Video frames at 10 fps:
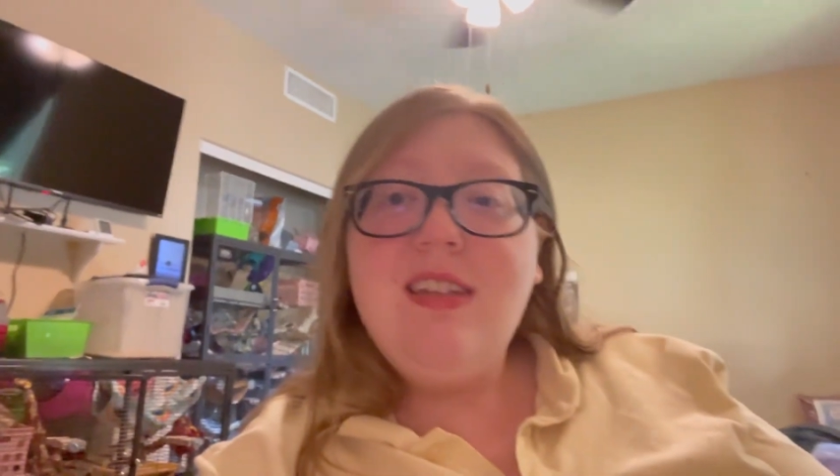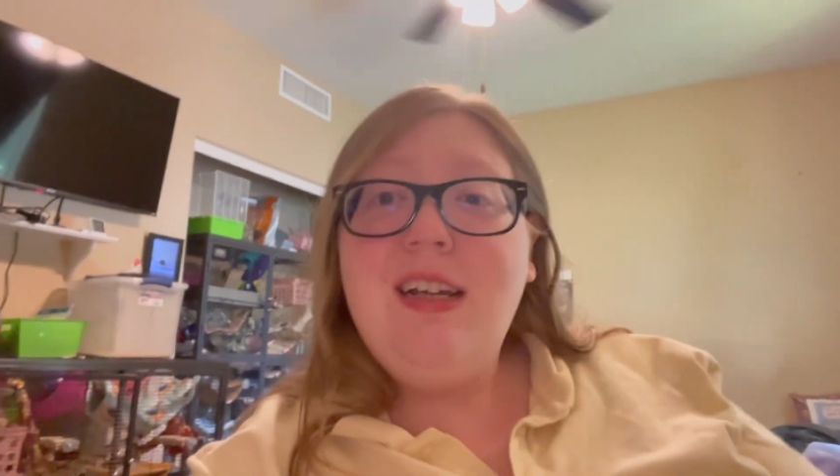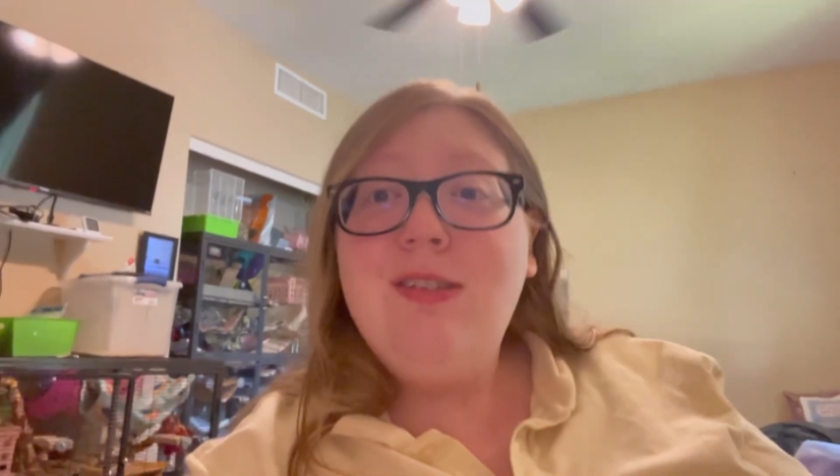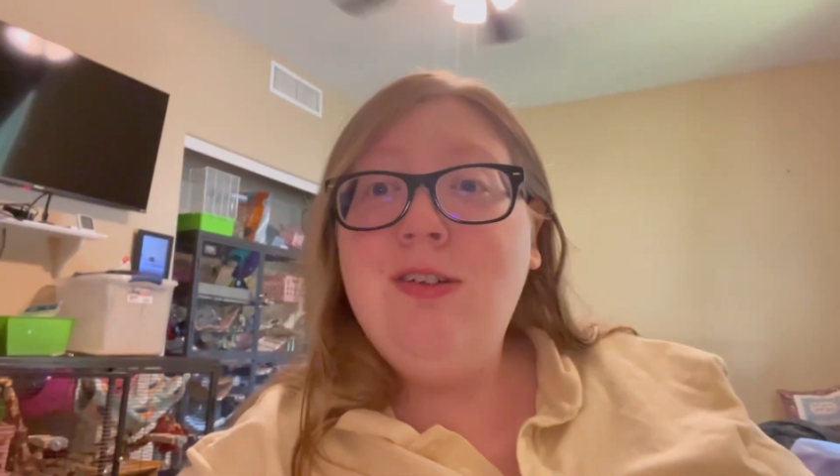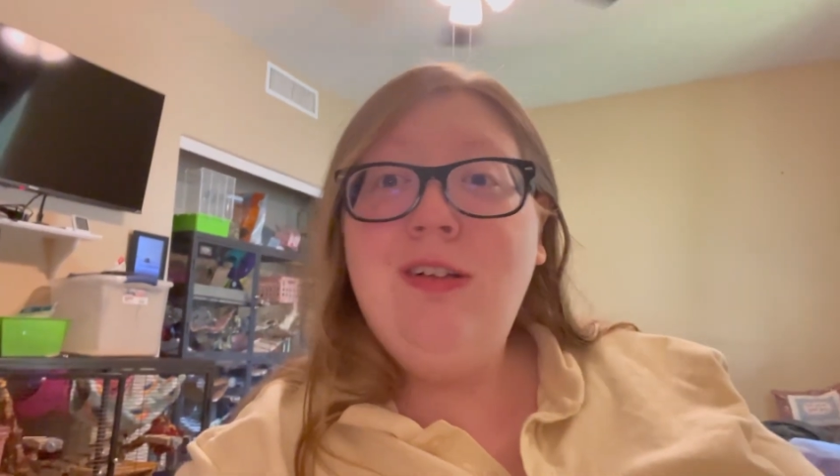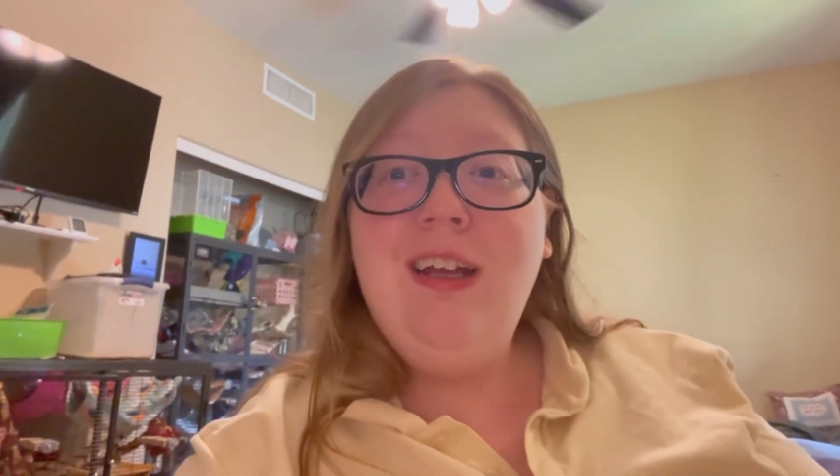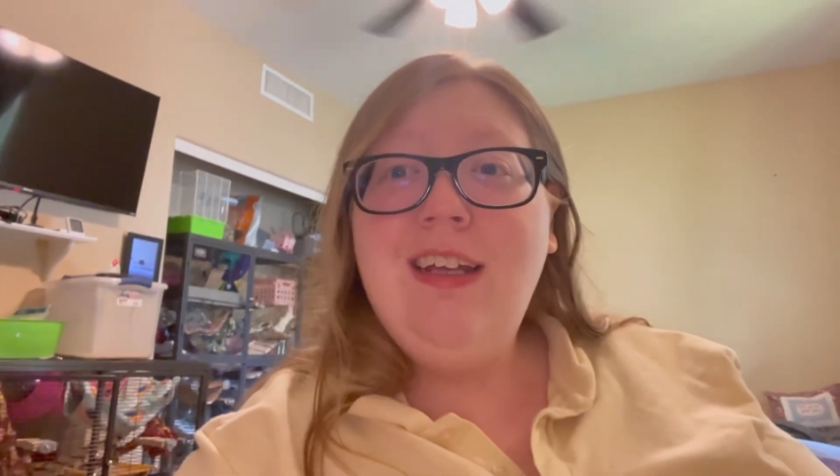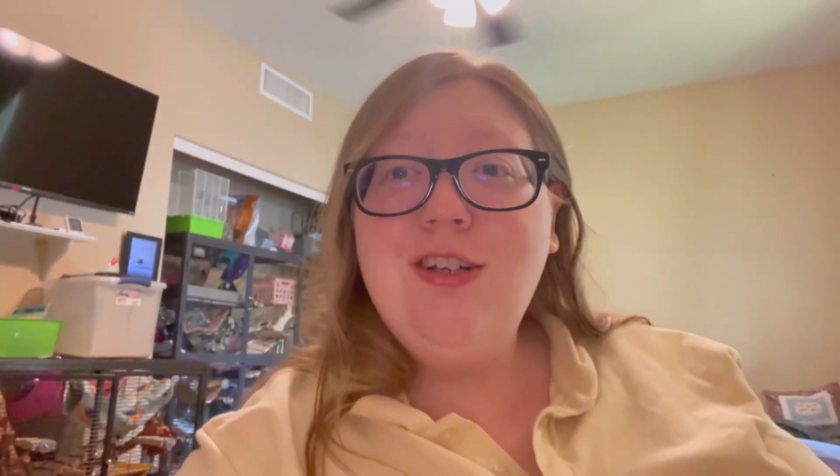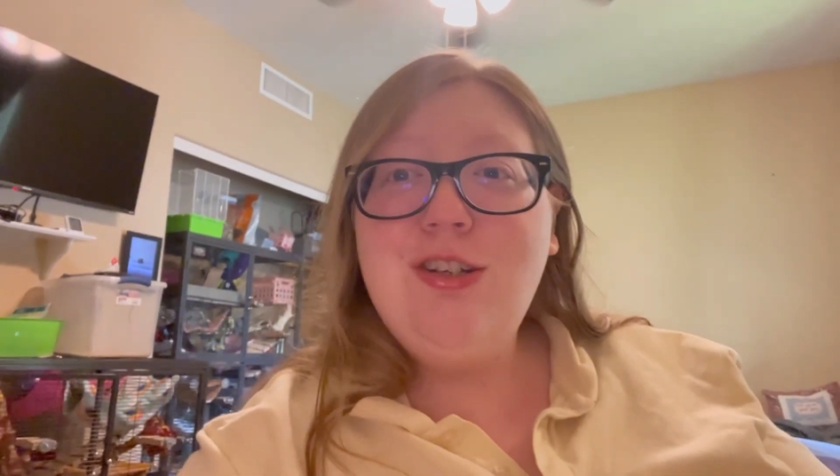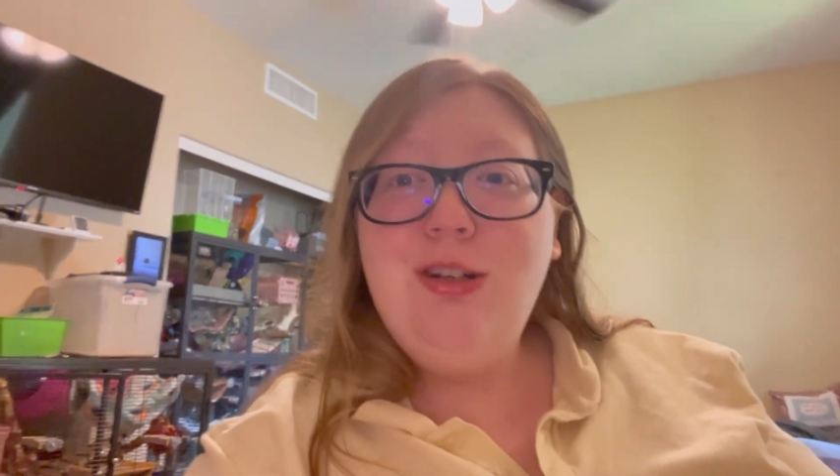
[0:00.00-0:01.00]
house so I
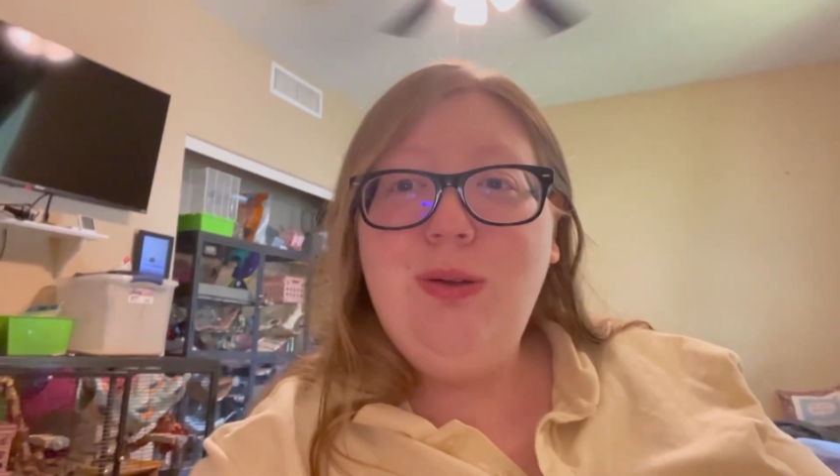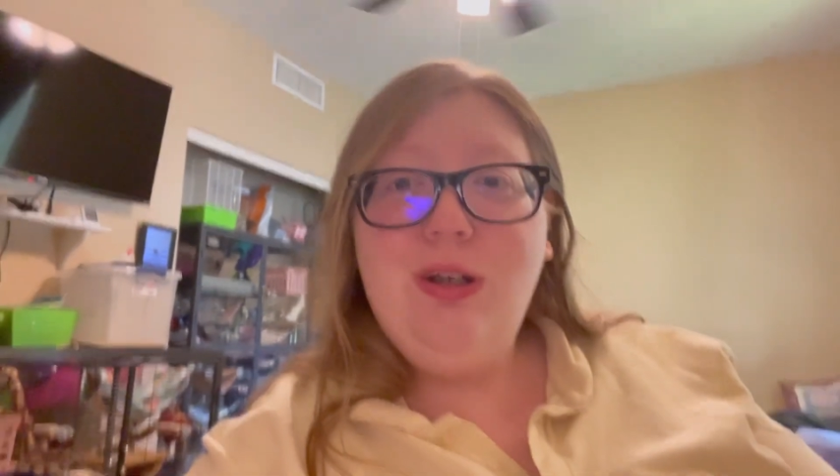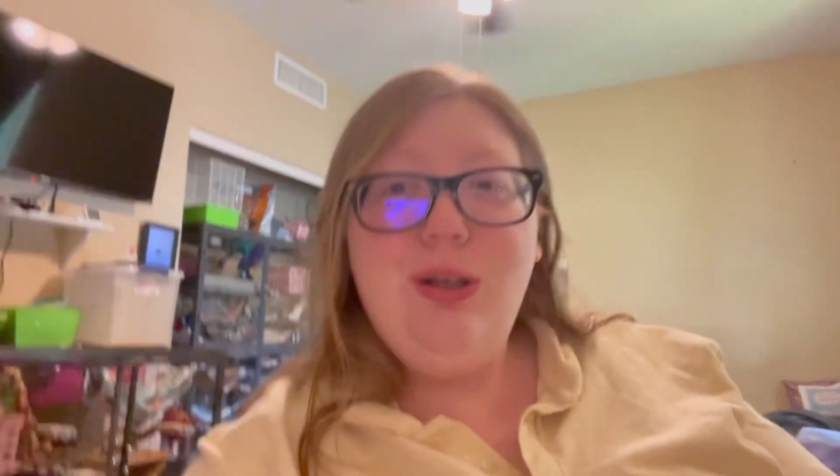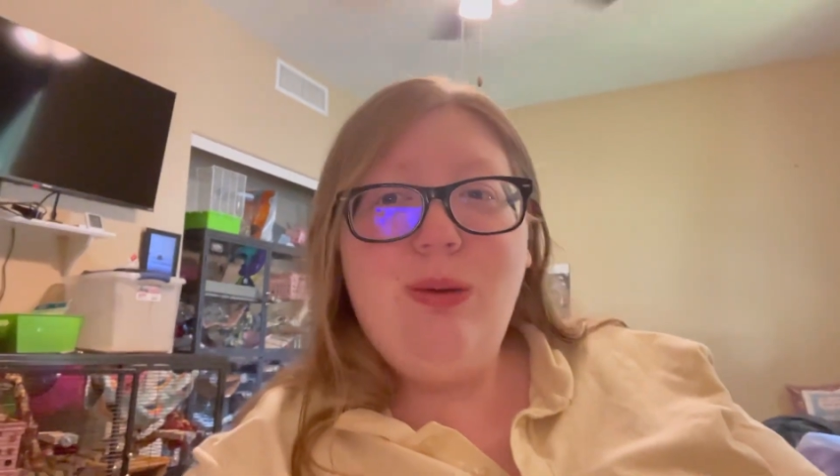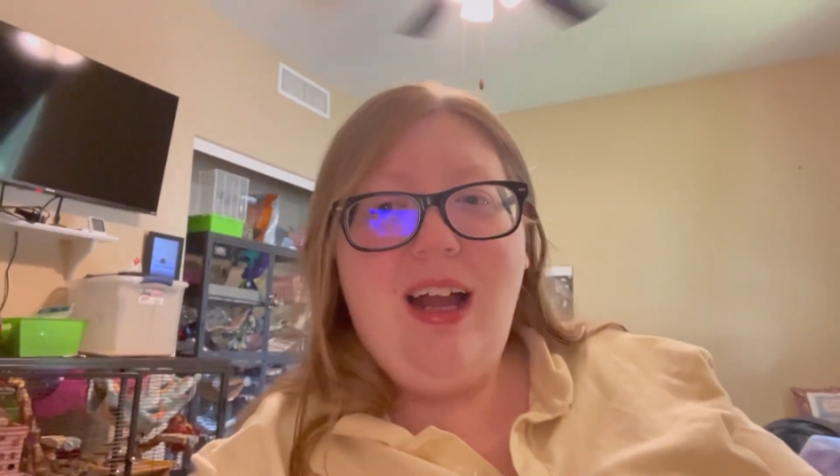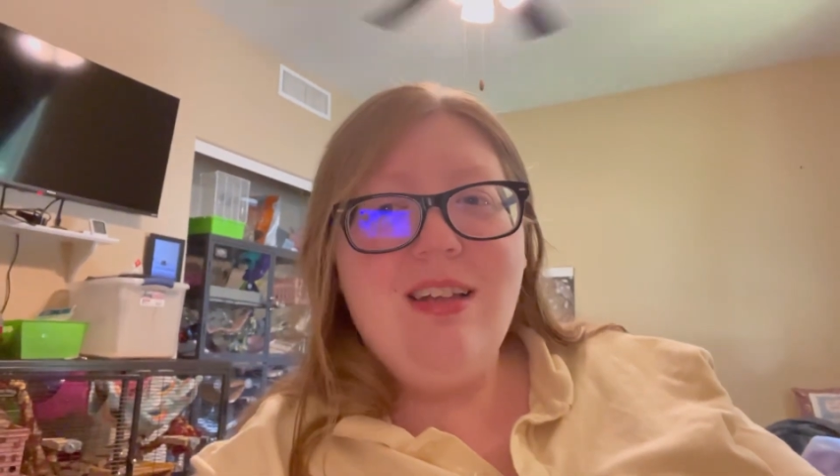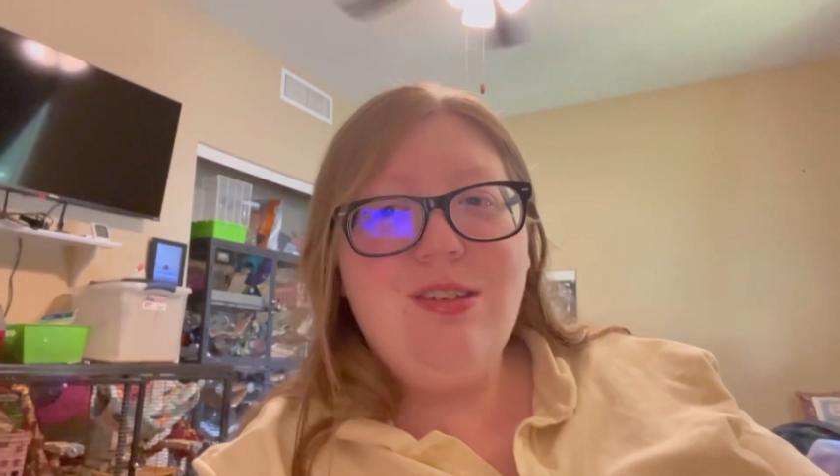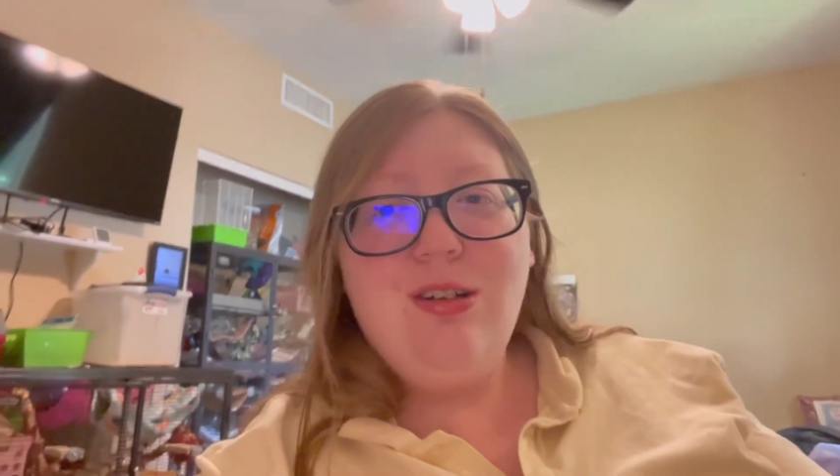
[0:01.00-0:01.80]
can show you her rafts.